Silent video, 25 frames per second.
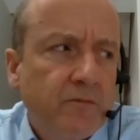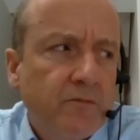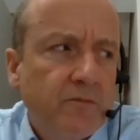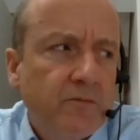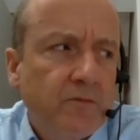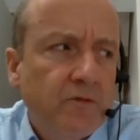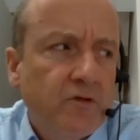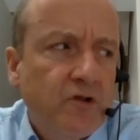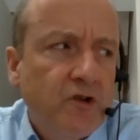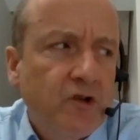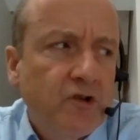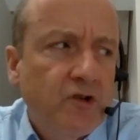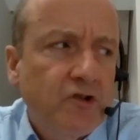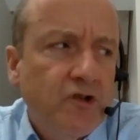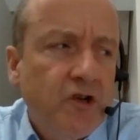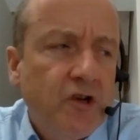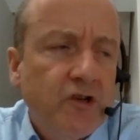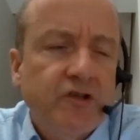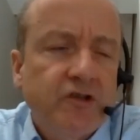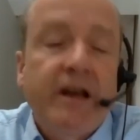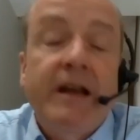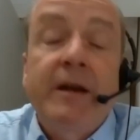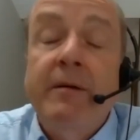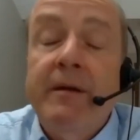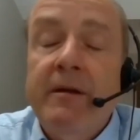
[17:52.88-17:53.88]

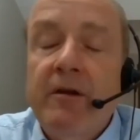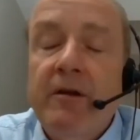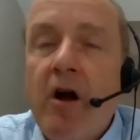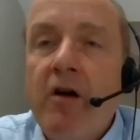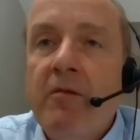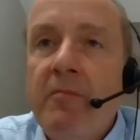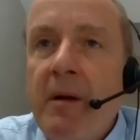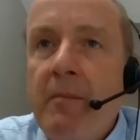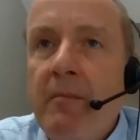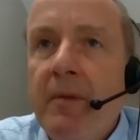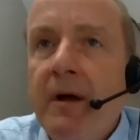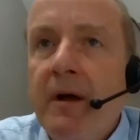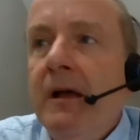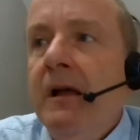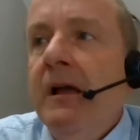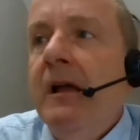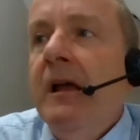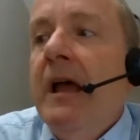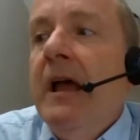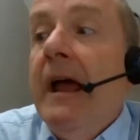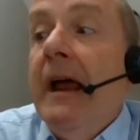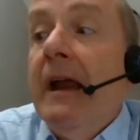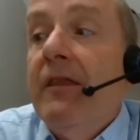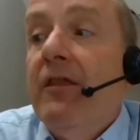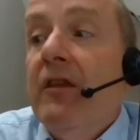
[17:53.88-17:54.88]
Judge, anyway, can't remember.
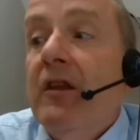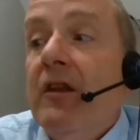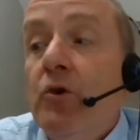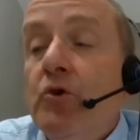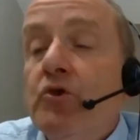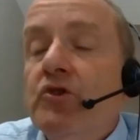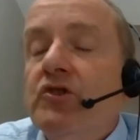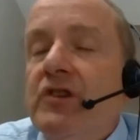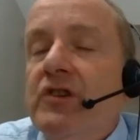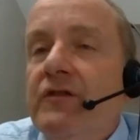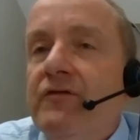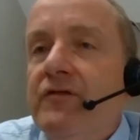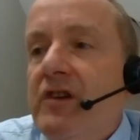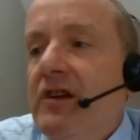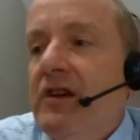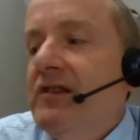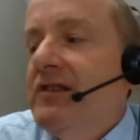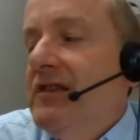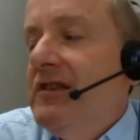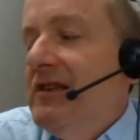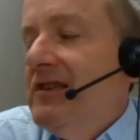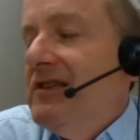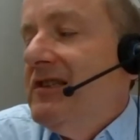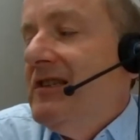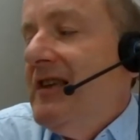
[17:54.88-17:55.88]
The Lord Chief
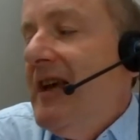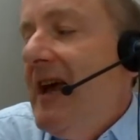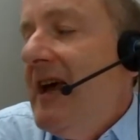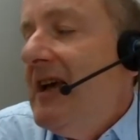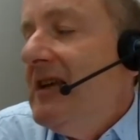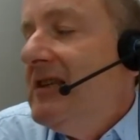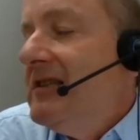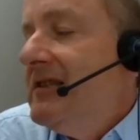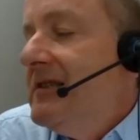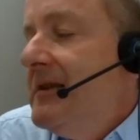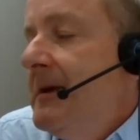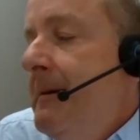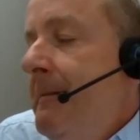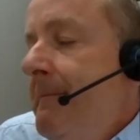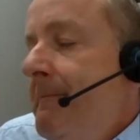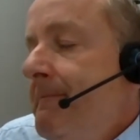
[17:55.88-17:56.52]
Justice says